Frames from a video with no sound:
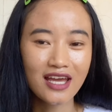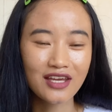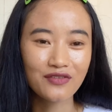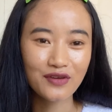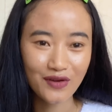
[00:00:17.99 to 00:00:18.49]

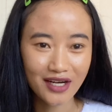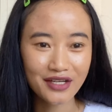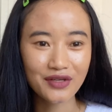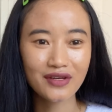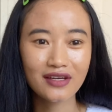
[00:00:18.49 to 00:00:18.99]
If you are
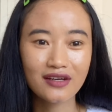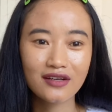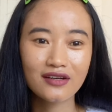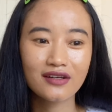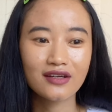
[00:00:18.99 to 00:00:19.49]
new
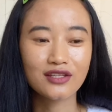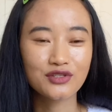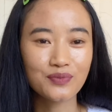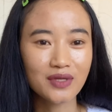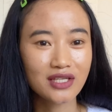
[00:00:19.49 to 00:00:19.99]
here,
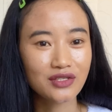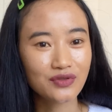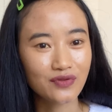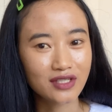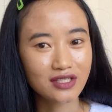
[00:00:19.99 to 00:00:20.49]
it's me
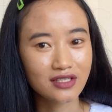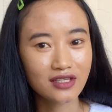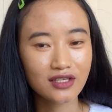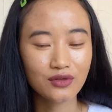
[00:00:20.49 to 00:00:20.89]
Srishti.